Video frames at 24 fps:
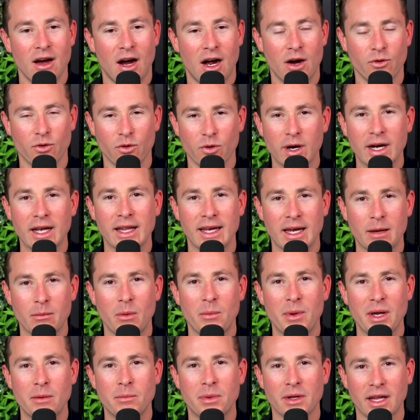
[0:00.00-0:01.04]
really am
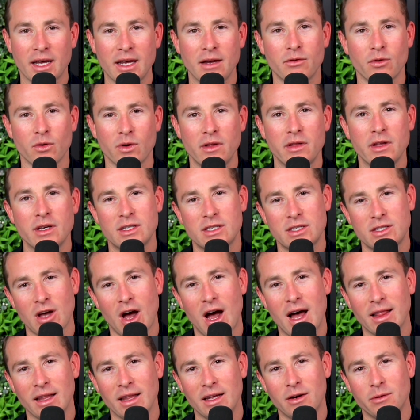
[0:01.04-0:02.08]
a big believer in this
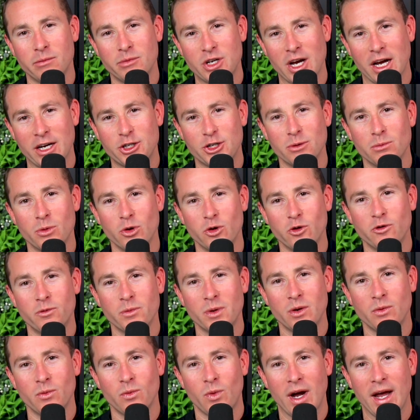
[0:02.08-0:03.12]
silent objection
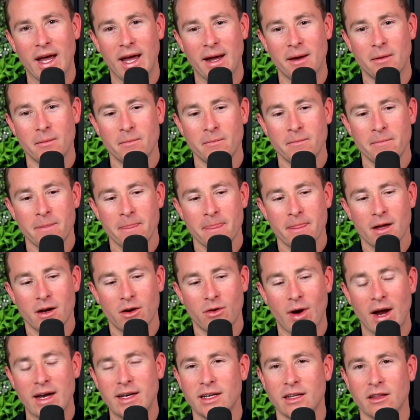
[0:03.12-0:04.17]
movement where a
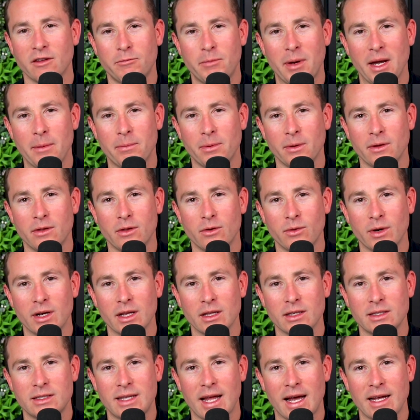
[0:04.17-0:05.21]
great deal of people in the
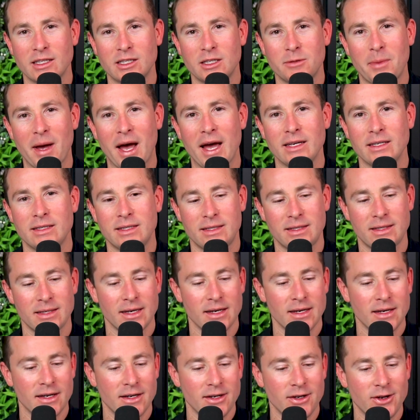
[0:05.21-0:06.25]
real estate space,
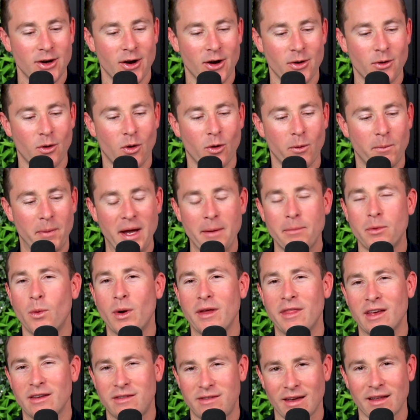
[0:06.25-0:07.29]
or people
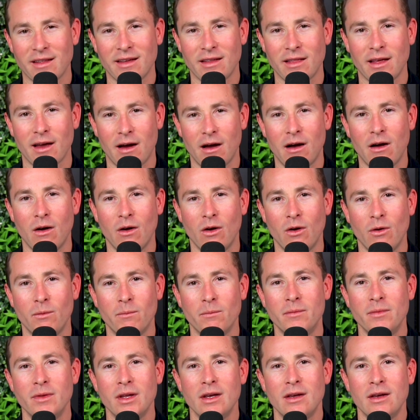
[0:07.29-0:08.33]
when they're selling their
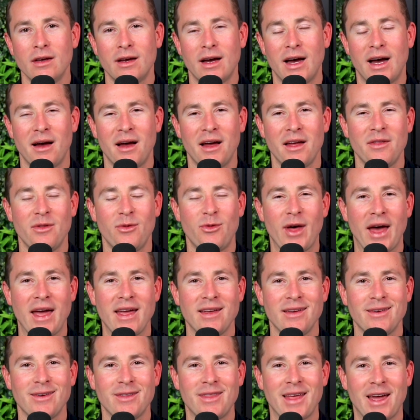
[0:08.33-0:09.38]
home,
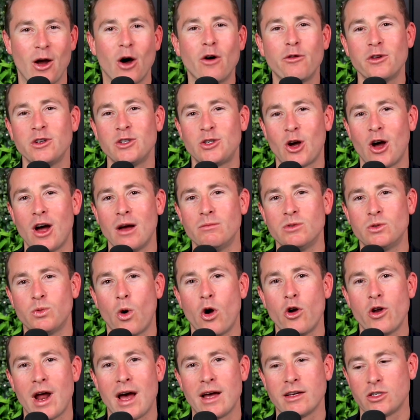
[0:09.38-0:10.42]
they oftentimes
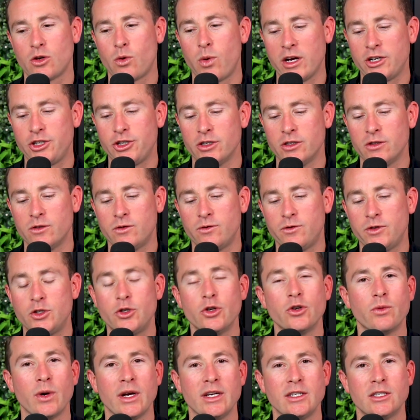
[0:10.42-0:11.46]
won't ask questions for
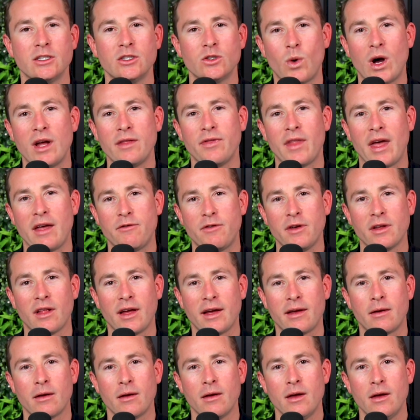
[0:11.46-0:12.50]
two reasons. One, they feel
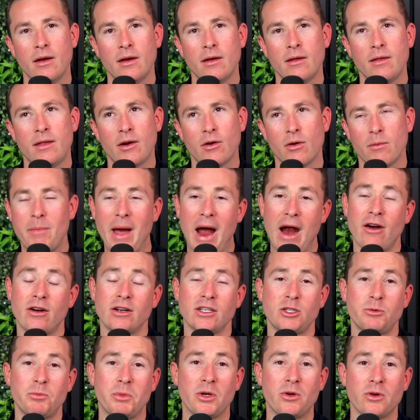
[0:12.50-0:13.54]
like they're
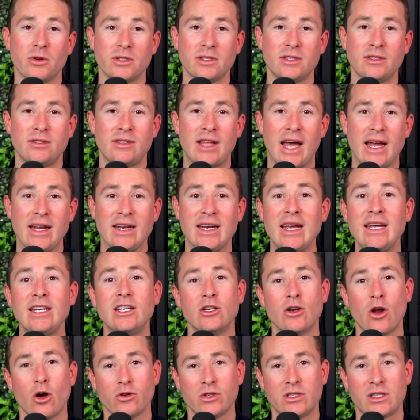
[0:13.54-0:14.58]
embarrassed because they need
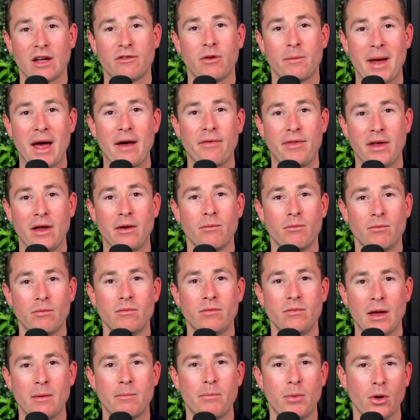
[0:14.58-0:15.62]
to know stuff about their
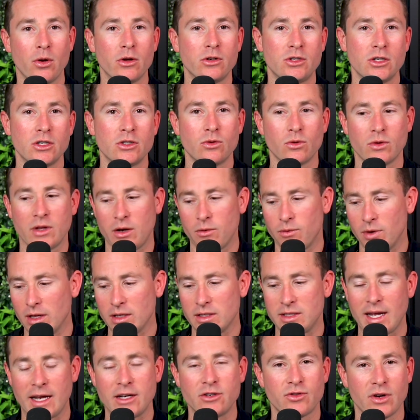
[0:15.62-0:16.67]
purchase or their real
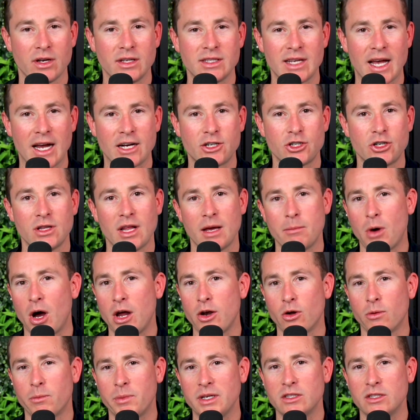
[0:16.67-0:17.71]
estate transaction. They
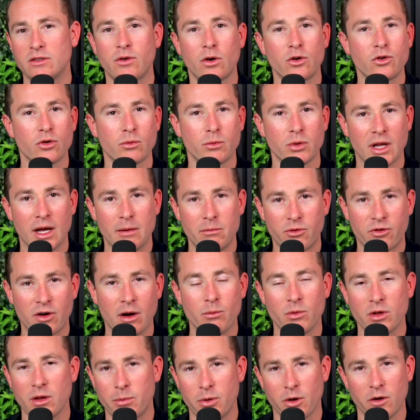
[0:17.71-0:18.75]
might not be as vulnerable up
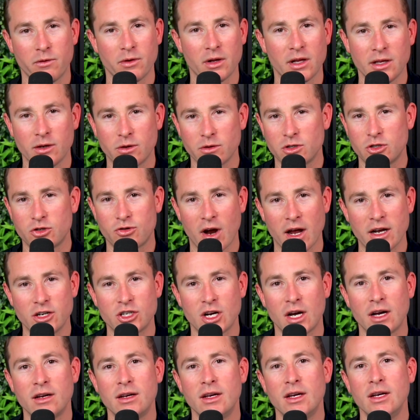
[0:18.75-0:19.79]
front with a perfectly good
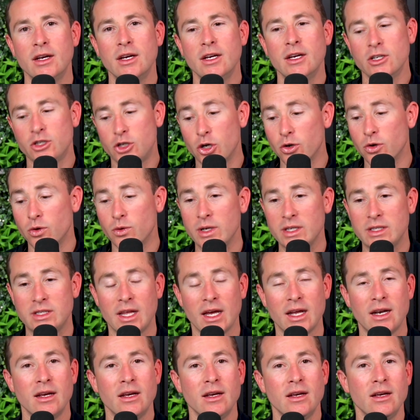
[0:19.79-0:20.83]
stranger. Two is
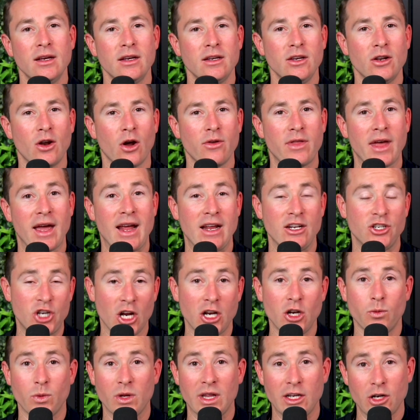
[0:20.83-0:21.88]
that, they
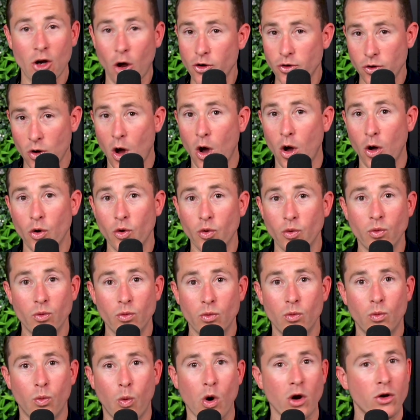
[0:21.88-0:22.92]
genuinely don't know
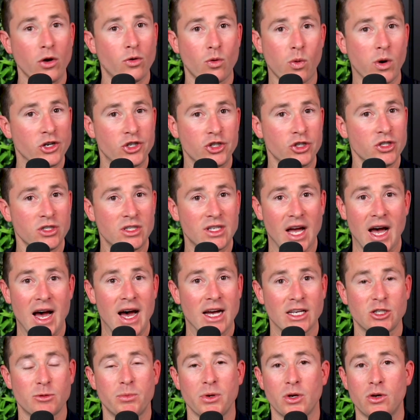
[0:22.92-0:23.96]
what questions to
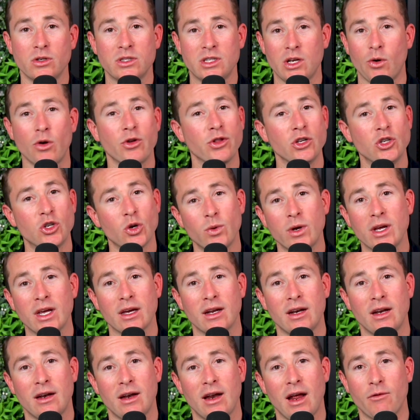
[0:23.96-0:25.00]
ask because they're only doing
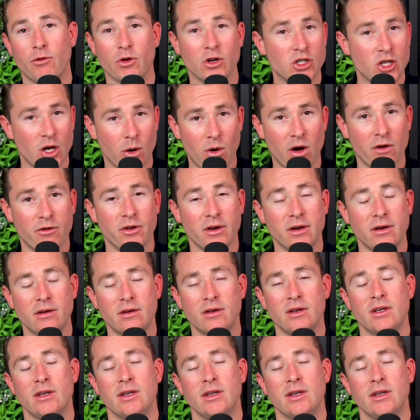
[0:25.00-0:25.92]
it every so often.